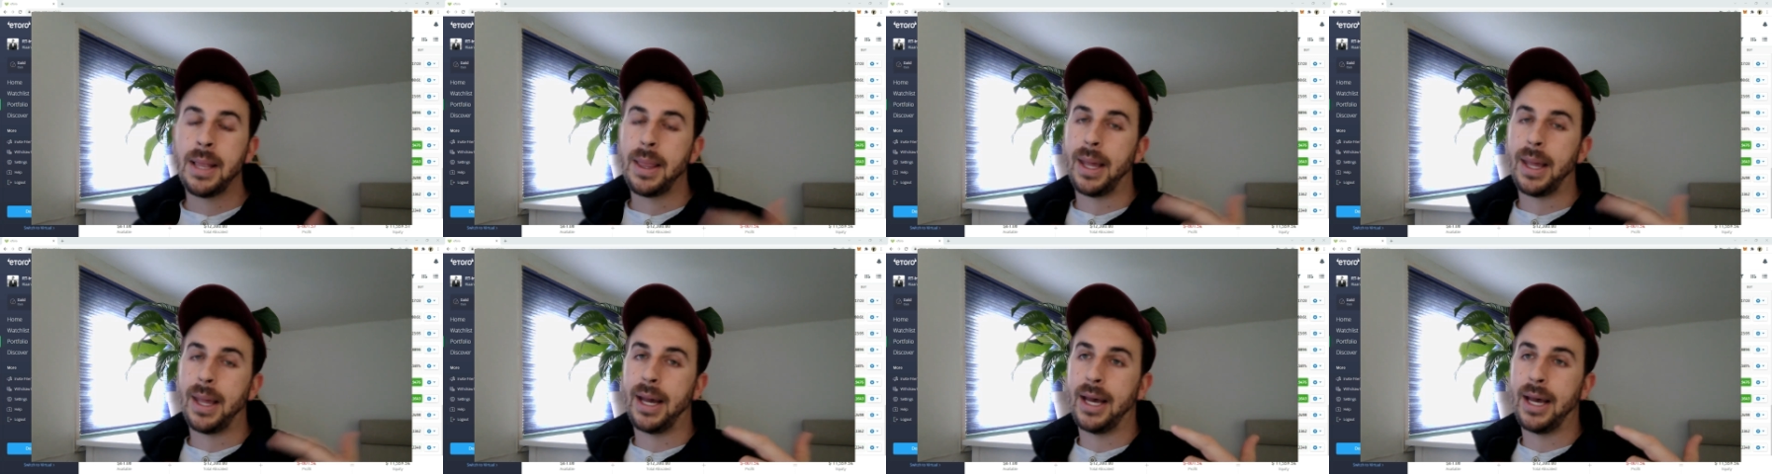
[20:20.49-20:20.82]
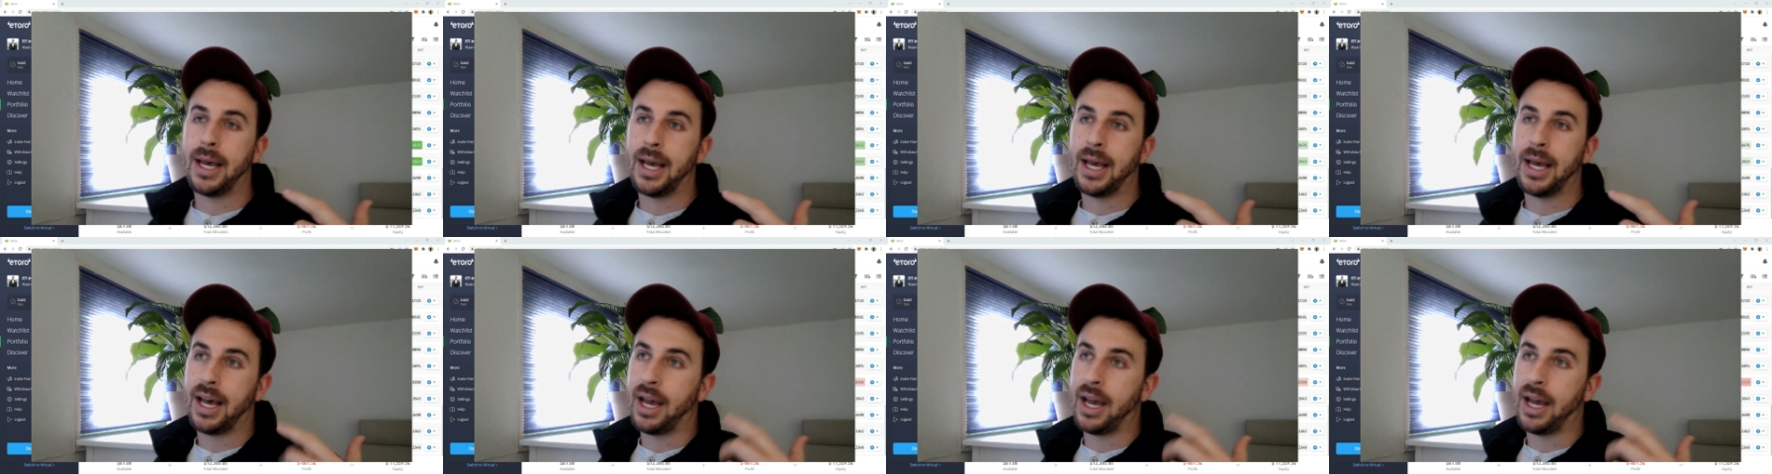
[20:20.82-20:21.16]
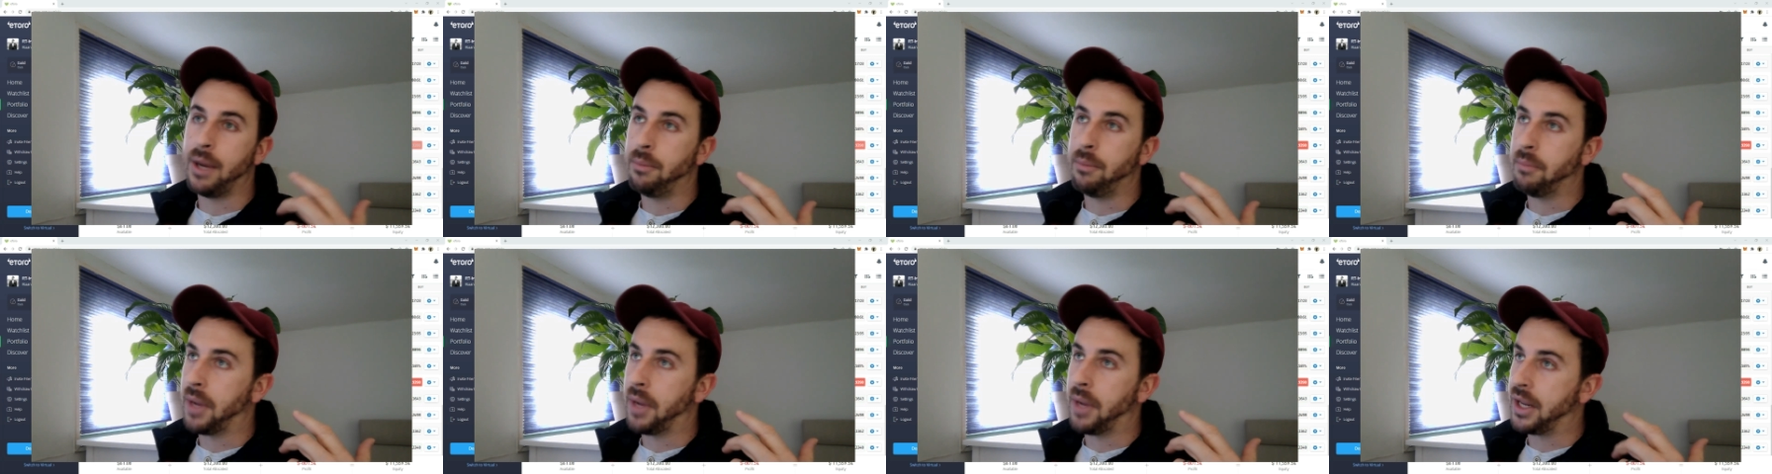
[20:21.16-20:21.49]
Uh, I
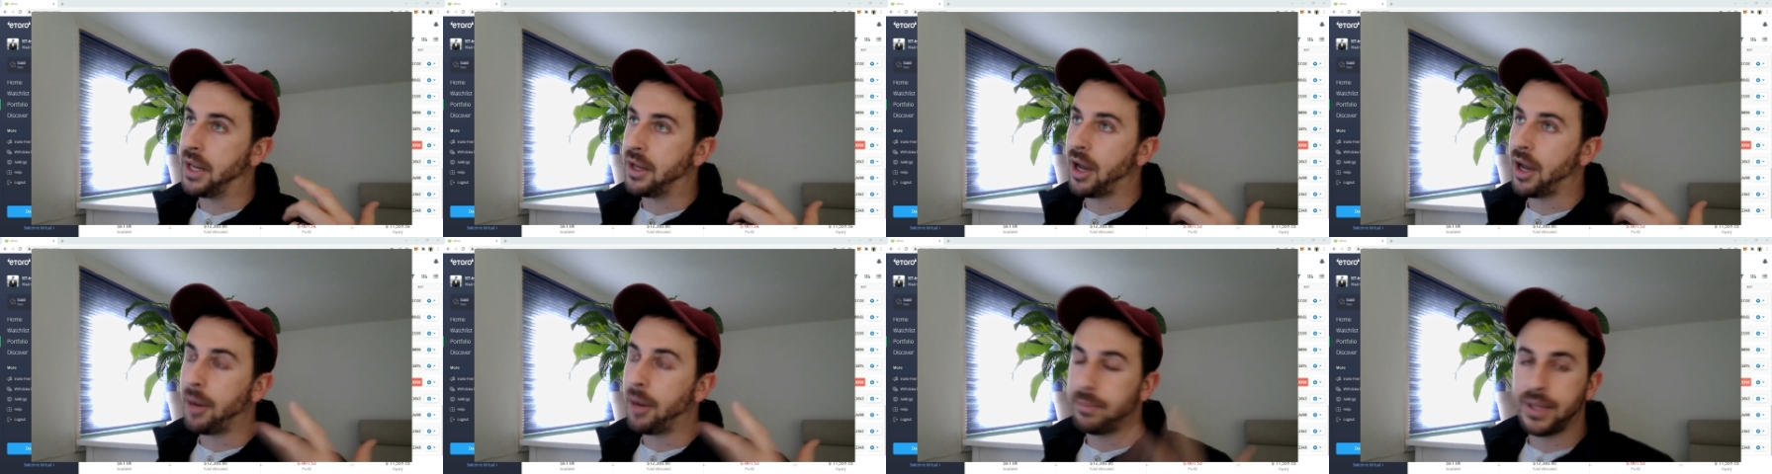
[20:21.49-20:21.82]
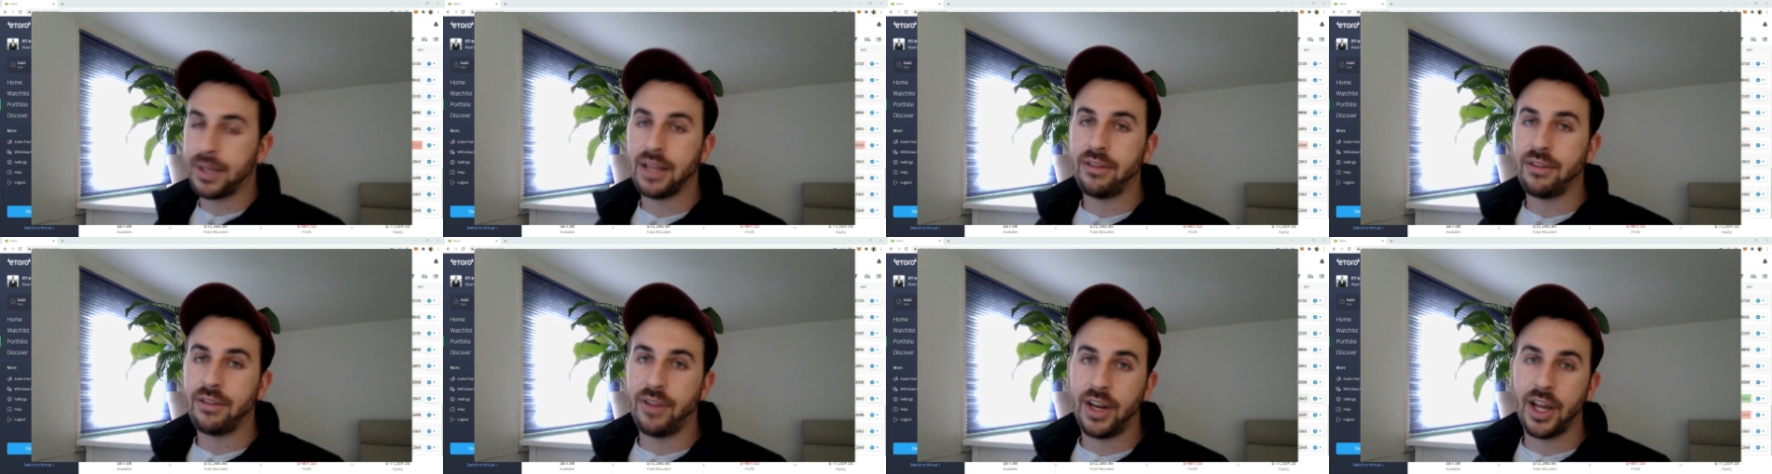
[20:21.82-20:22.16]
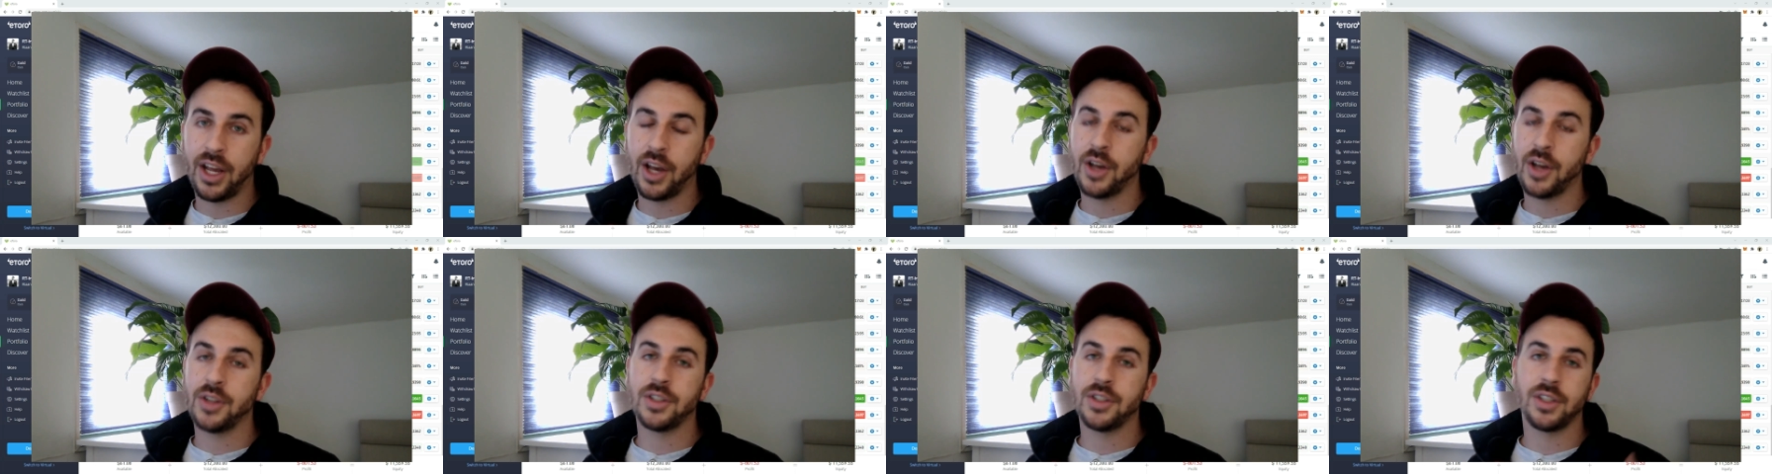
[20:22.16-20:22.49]
make update
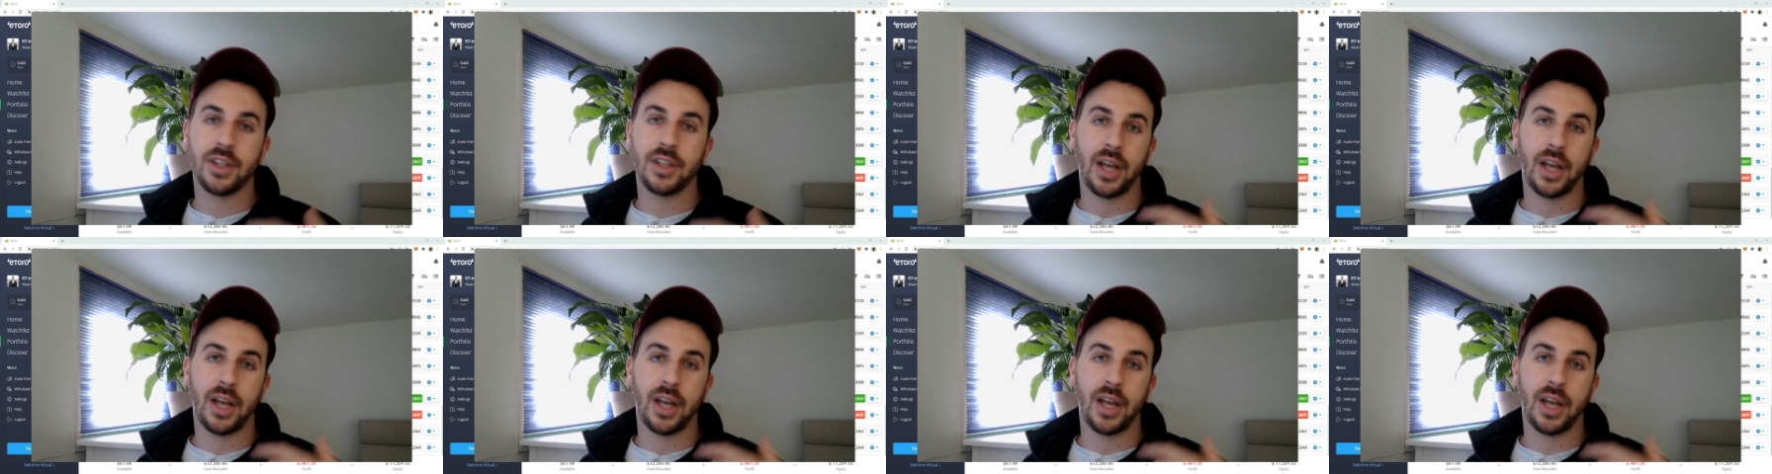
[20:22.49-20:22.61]
videos.